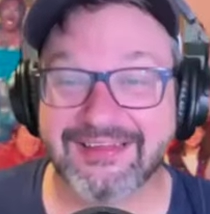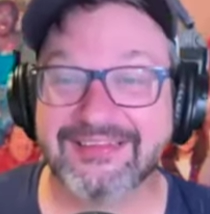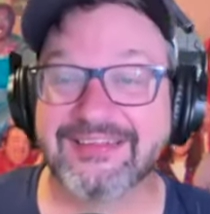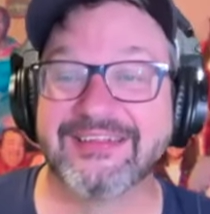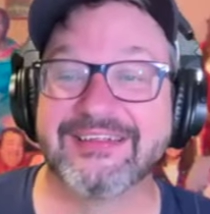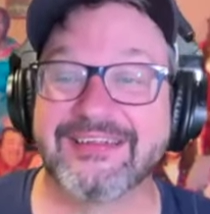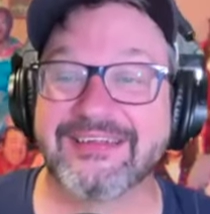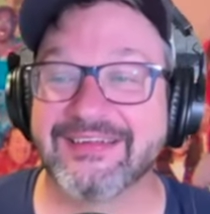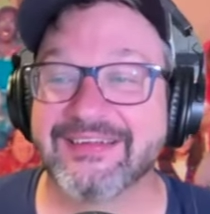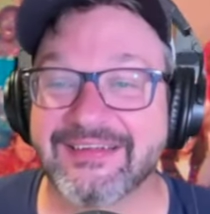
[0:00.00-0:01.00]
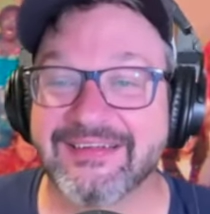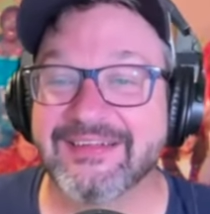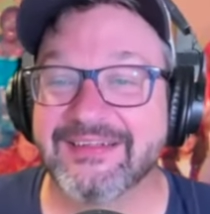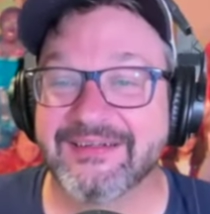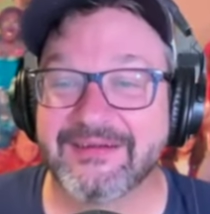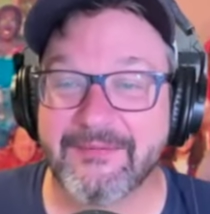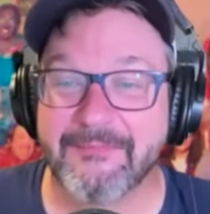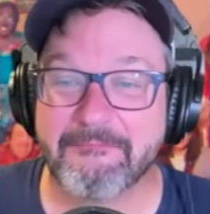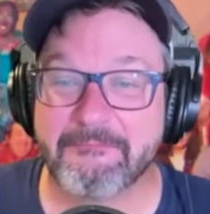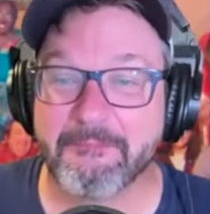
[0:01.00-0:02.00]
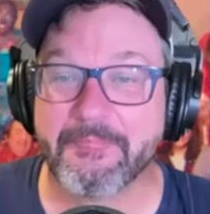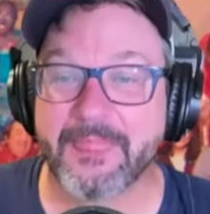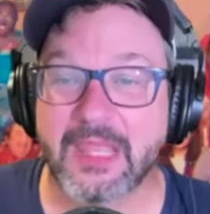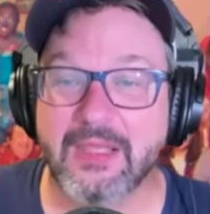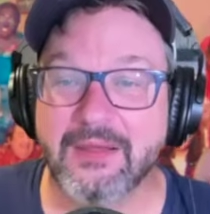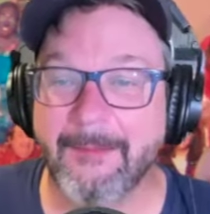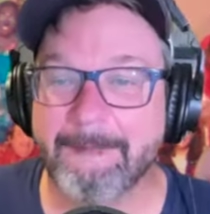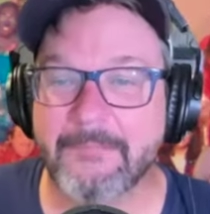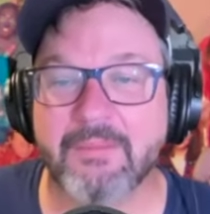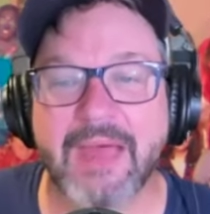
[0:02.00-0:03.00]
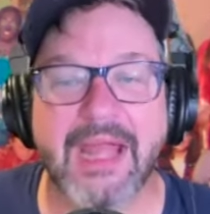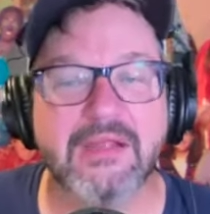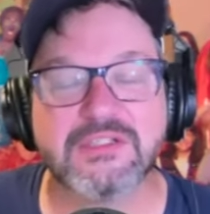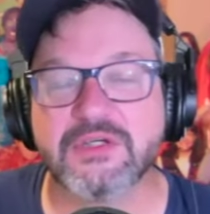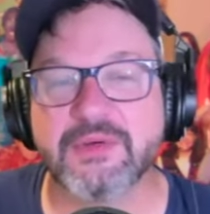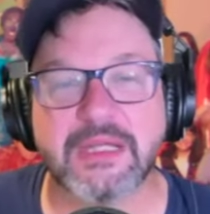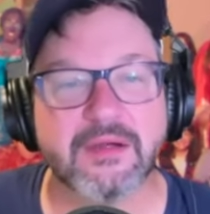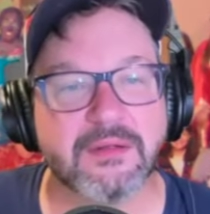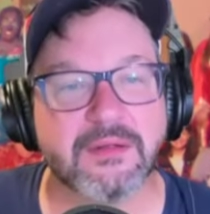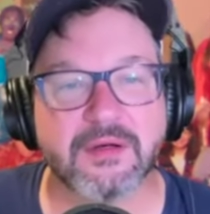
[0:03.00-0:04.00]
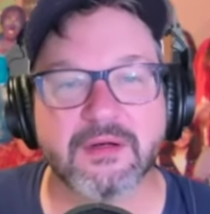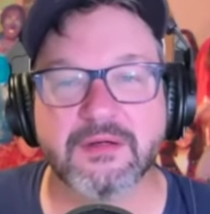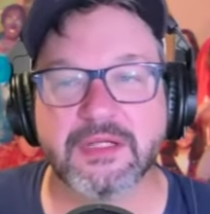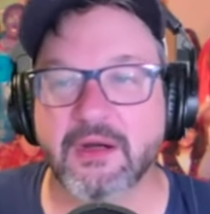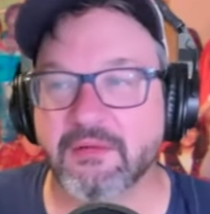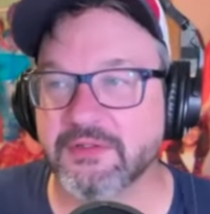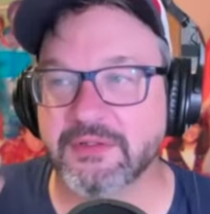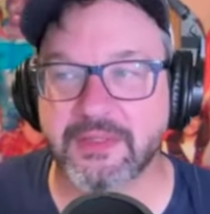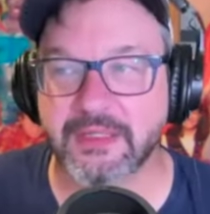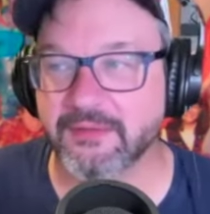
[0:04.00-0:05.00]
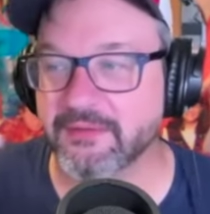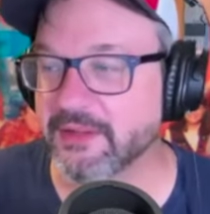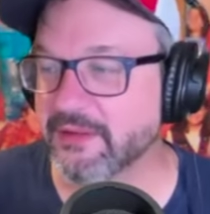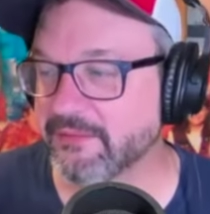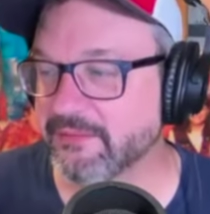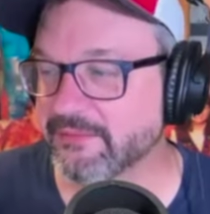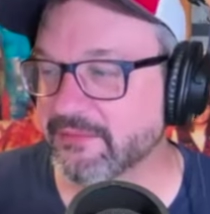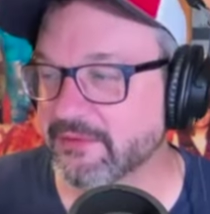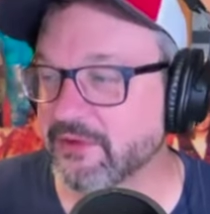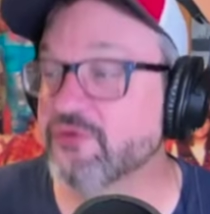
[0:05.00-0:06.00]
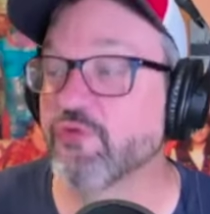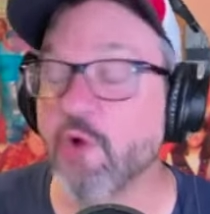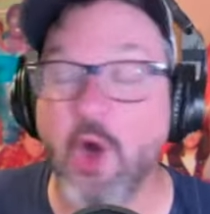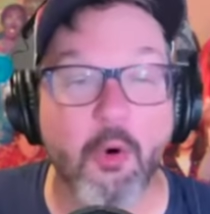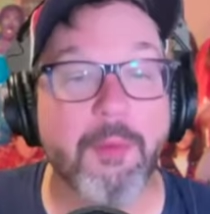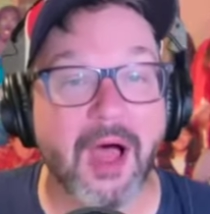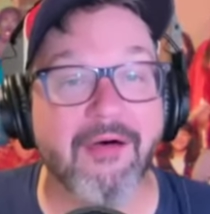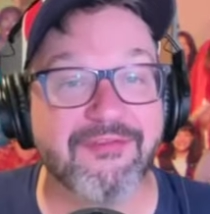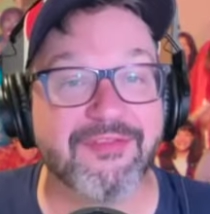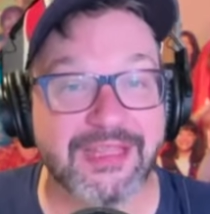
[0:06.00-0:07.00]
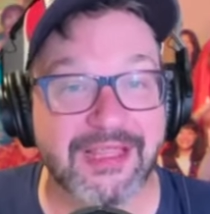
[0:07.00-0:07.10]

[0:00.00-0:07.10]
Unaware of this. But Maddie's doing her, you know, doing the the the trope of the mm-hmm.